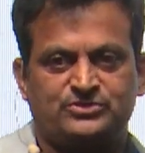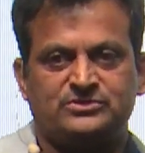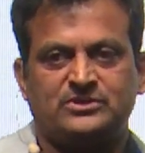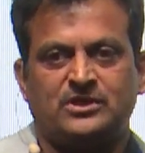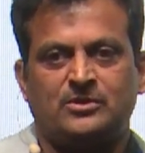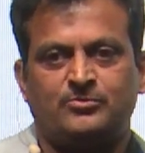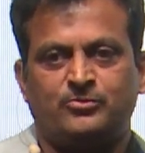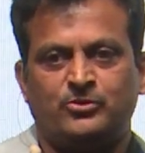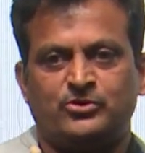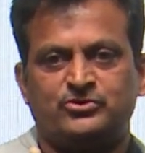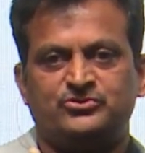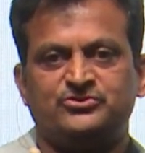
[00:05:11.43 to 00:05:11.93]
the
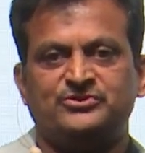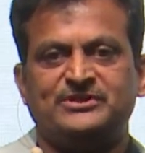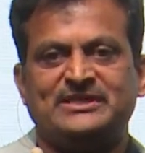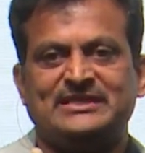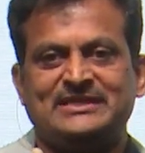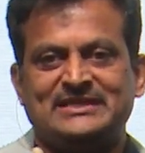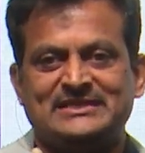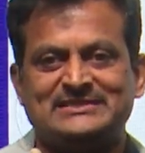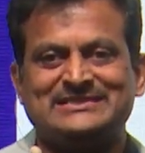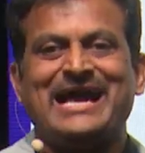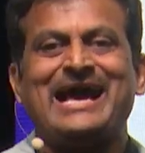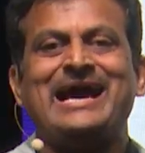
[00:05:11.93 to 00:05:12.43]

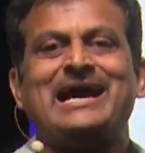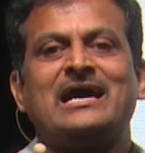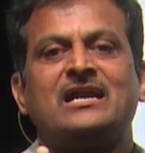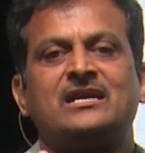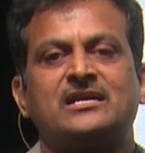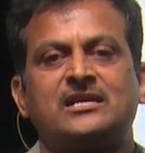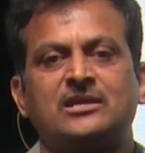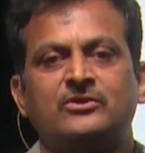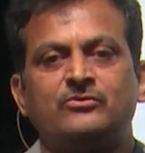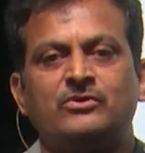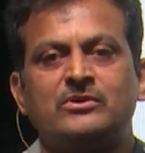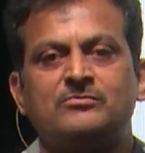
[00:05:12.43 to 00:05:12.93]
opportunities
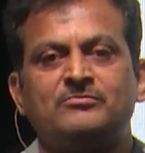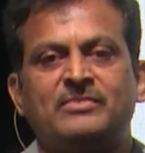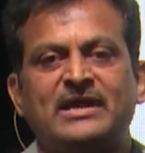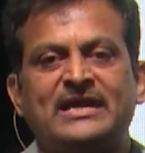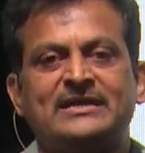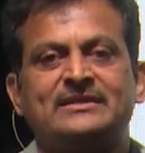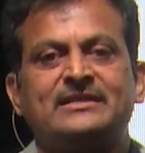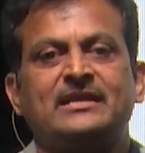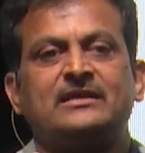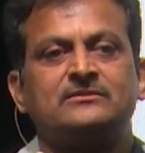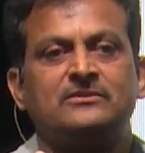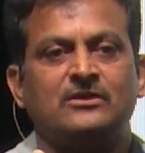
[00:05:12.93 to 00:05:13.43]
are driven by
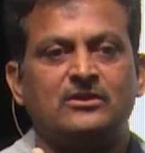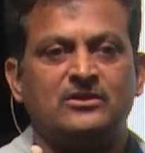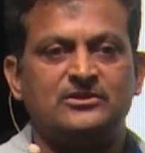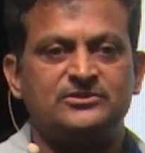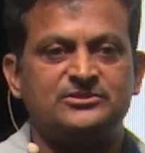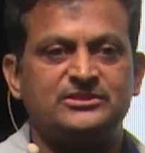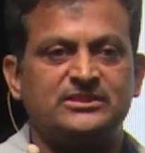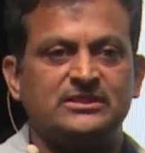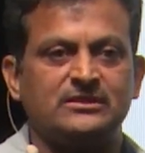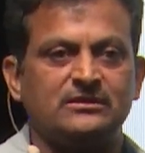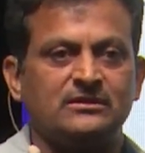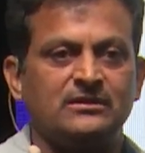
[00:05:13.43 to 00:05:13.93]

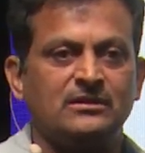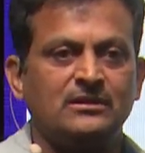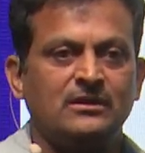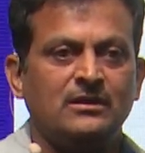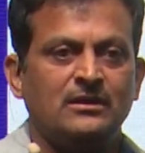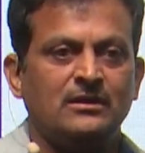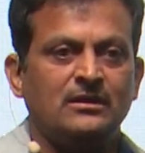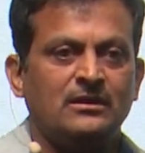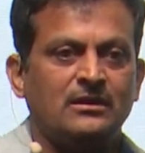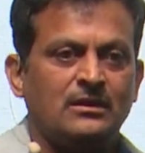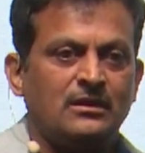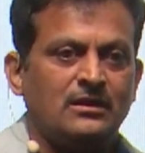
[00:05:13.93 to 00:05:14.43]
technology.
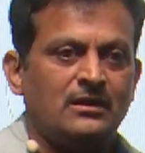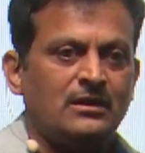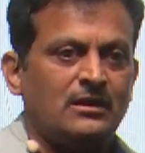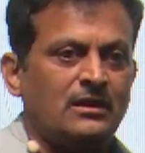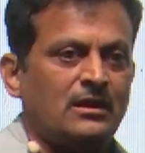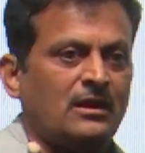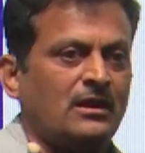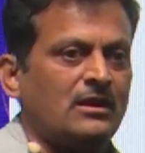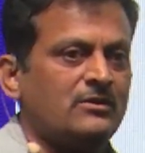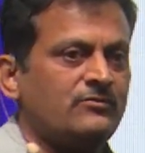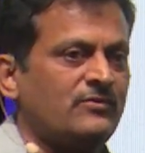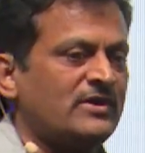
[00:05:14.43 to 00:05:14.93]

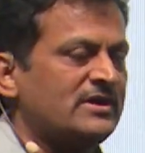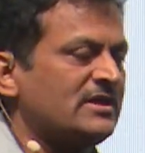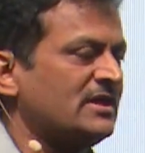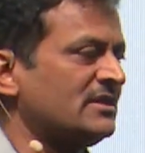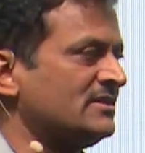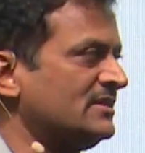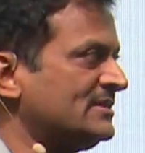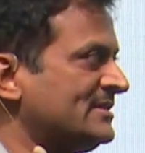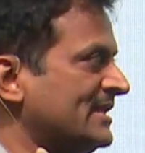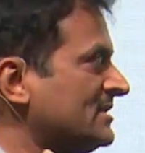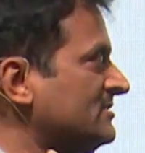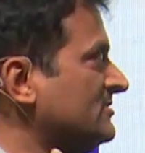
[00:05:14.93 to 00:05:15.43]
And what are
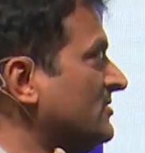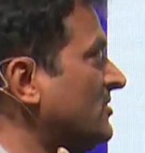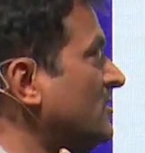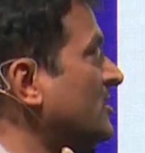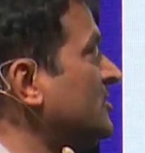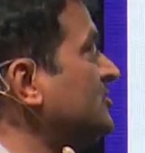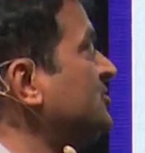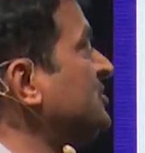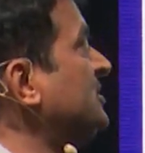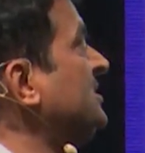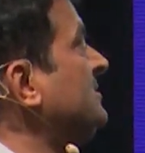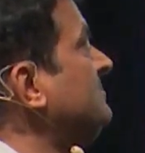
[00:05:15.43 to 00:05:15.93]
the
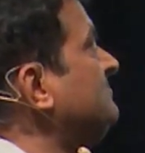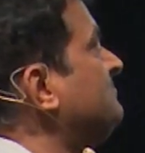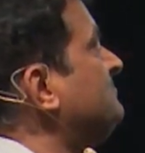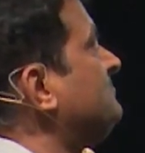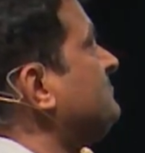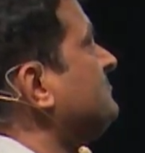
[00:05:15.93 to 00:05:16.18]
technology